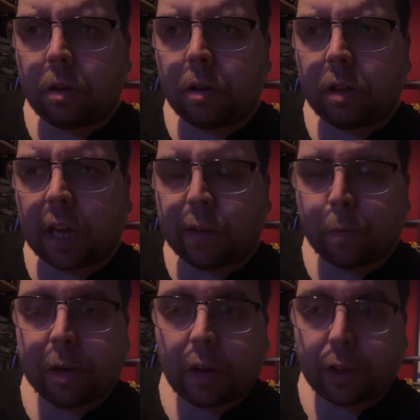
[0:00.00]
to give
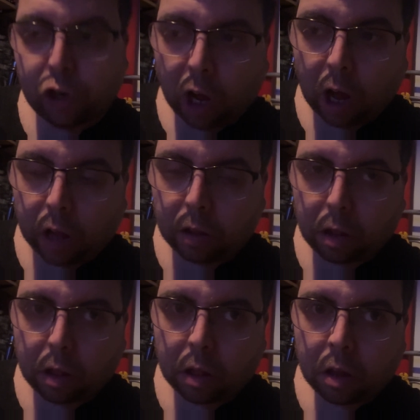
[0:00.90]
him another
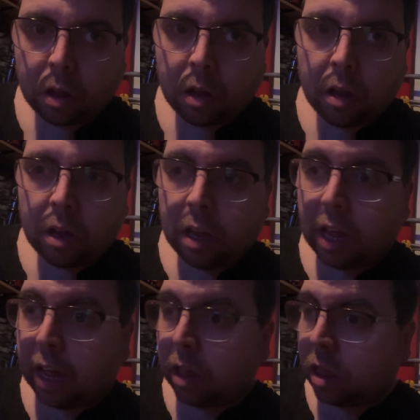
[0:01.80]
chance
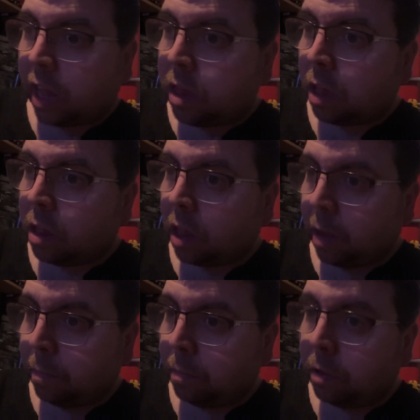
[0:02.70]
and sentence
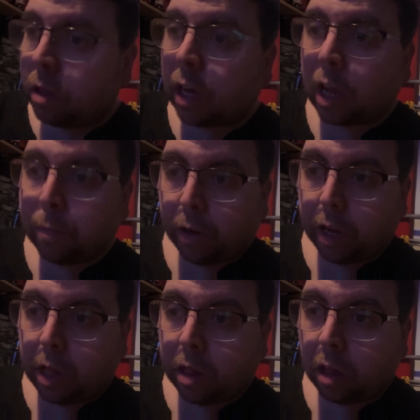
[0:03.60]
him to
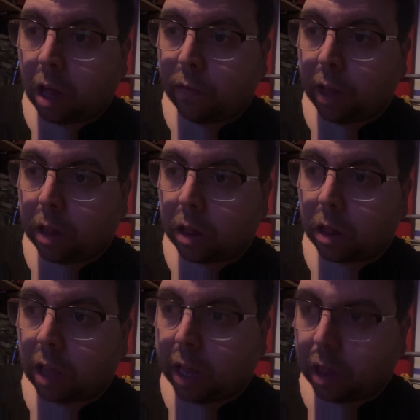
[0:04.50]
community service
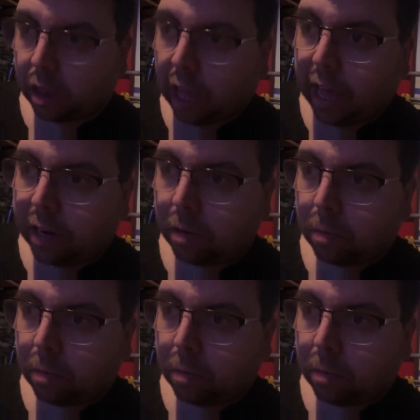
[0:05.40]
instead.